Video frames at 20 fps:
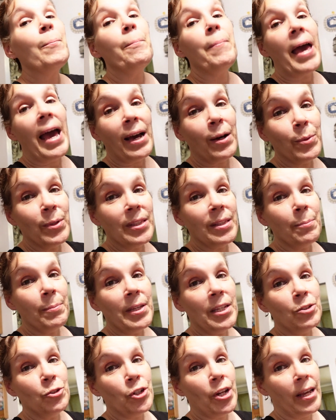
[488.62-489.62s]
back with the
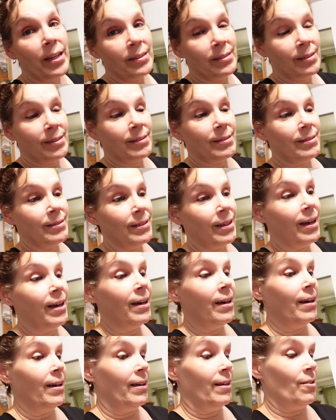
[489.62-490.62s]
B J's
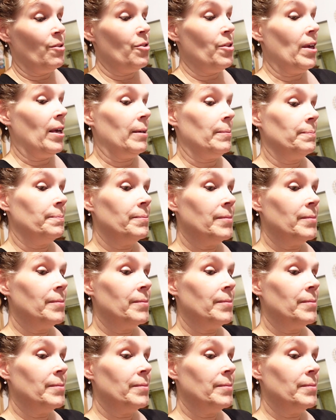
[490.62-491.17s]
uh, thing.